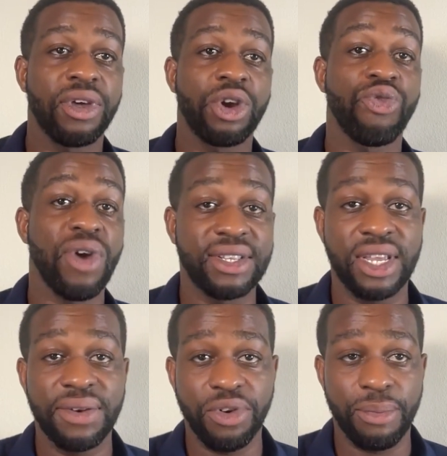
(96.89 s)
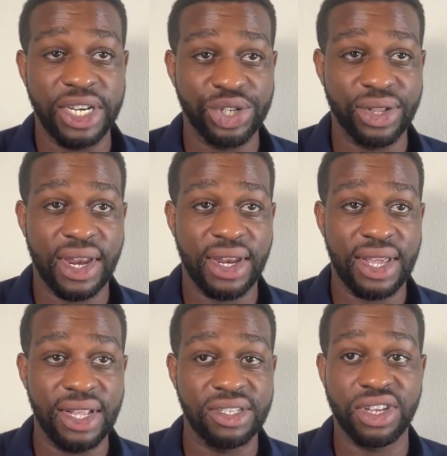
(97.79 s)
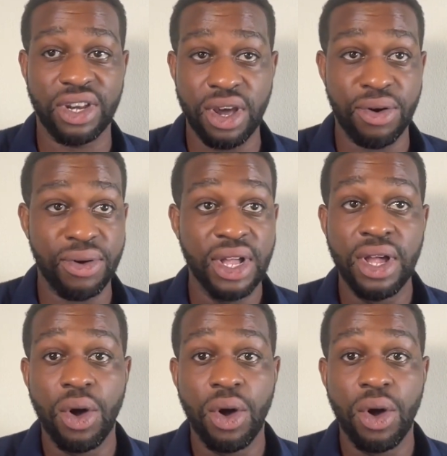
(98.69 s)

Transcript: the correct information that it needs to know